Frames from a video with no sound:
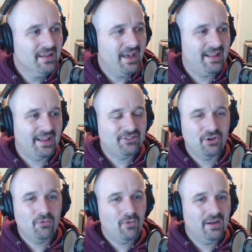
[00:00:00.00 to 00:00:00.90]
And I
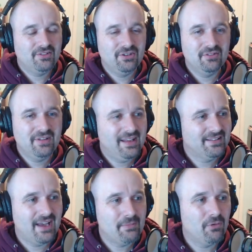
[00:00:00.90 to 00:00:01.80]
don't want to take
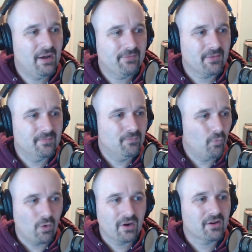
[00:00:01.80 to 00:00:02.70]
time away from
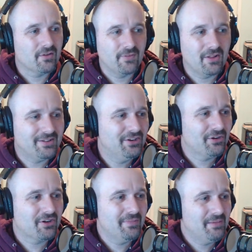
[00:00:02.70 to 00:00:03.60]
work or
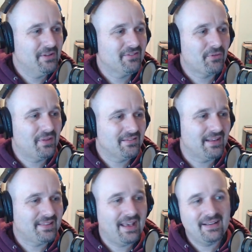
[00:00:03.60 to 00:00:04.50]
volunteer commitments or things
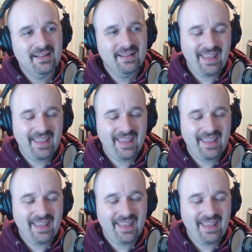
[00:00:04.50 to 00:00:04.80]
like that.